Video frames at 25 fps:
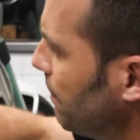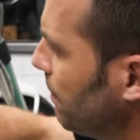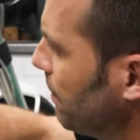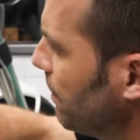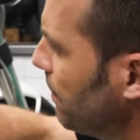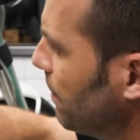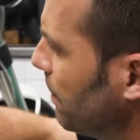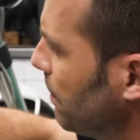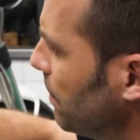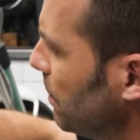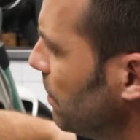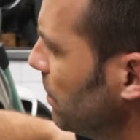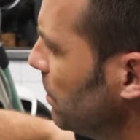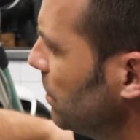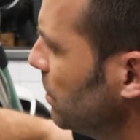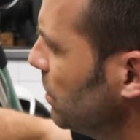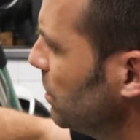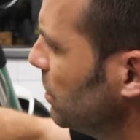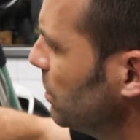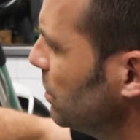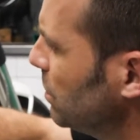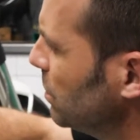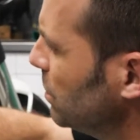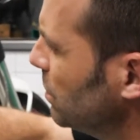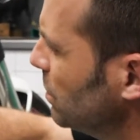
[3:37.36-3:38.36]

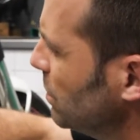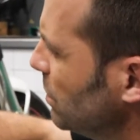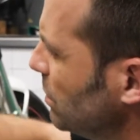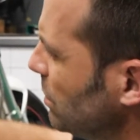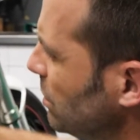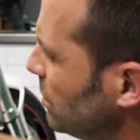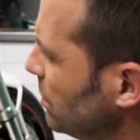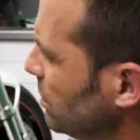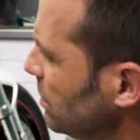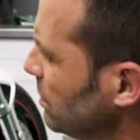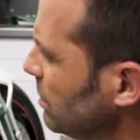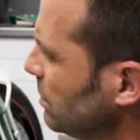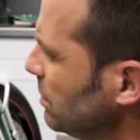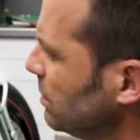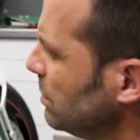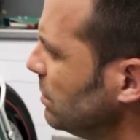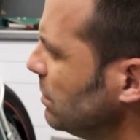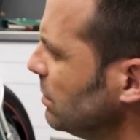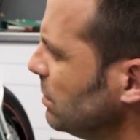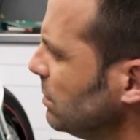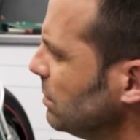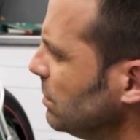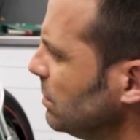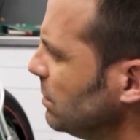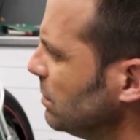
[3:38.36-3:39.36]

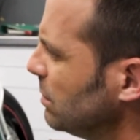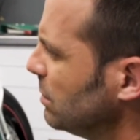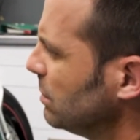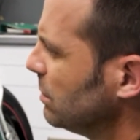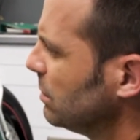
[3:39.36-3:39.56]
Nobody speaks.